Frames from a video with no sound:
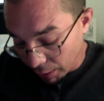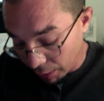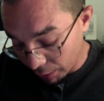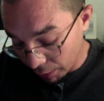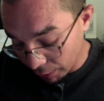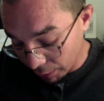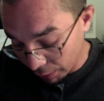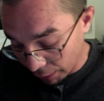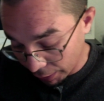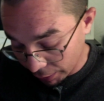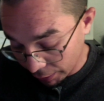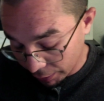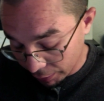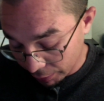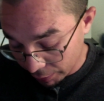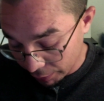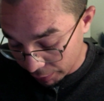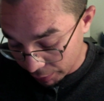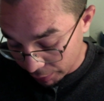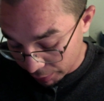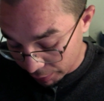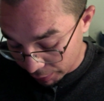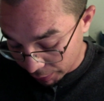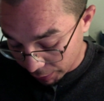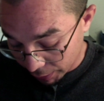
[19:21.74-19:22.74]

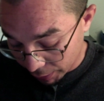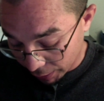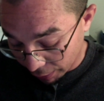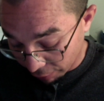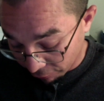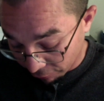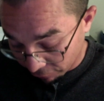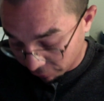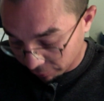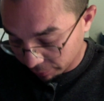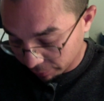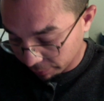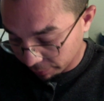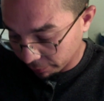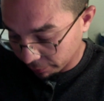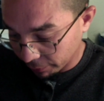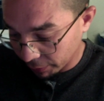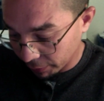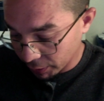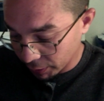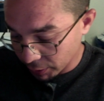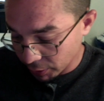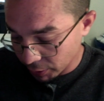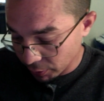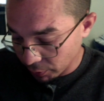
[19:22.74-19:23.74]
it came from a
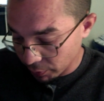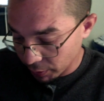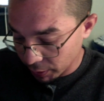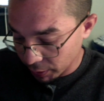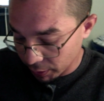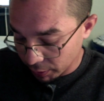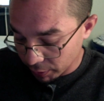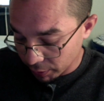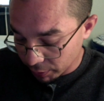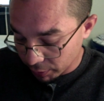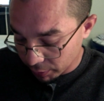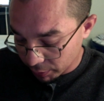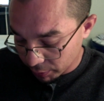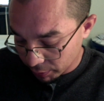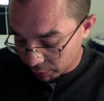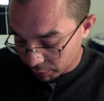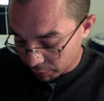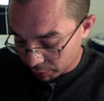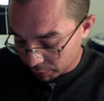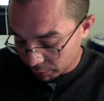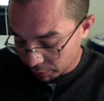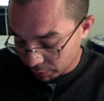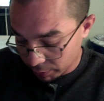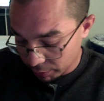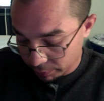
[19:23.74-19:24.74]
soda
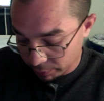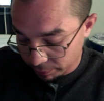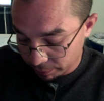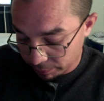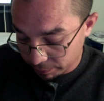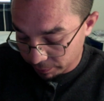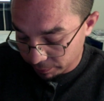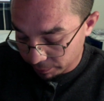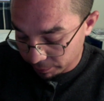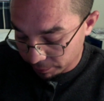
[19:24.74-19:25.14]
thing,